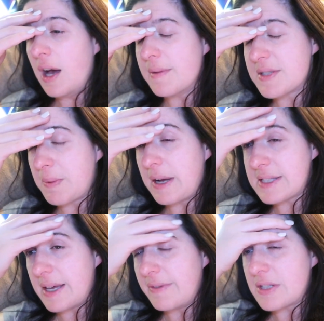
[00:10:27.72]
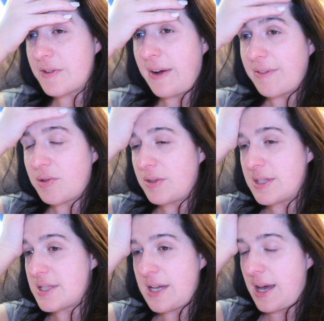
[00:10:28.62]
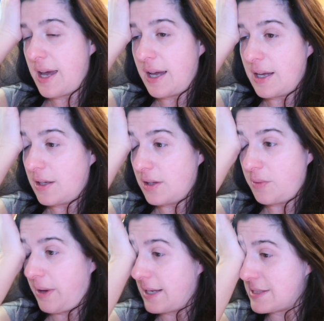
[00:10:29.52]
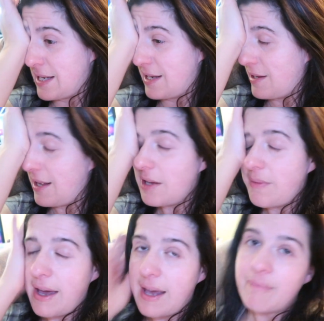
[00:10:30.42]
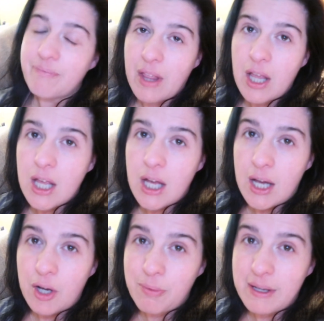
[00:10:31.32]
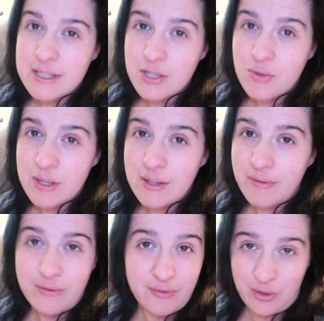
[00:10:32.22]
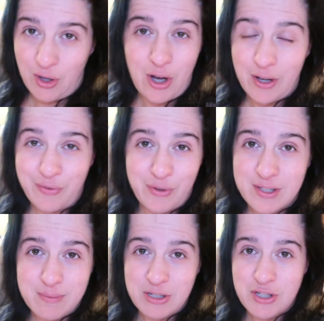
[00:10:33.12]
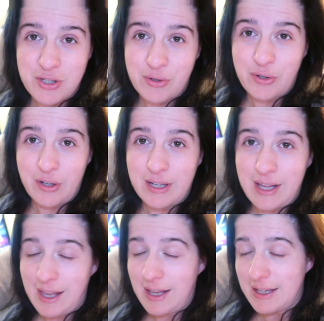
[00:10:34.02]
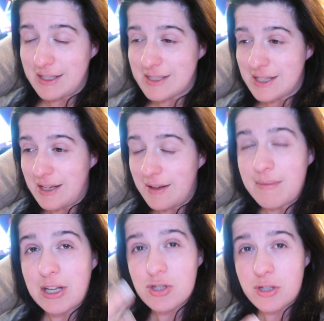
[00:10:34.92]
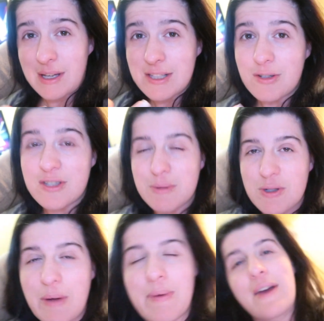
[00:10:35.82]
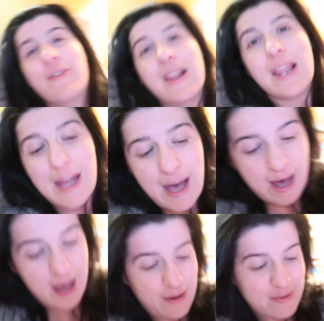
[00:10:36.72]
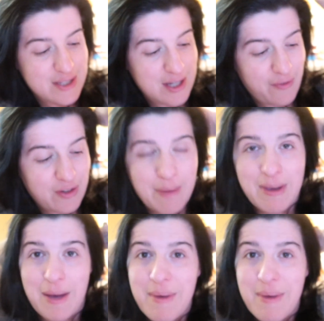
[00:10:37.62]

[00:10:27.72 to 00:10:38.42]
I'm surprised I even survived through this day the way I did. Anyway, I hope you guys enjoyed the vlog for as much as you could. And make sure you guys go subscribe. We have a lot of stuff coming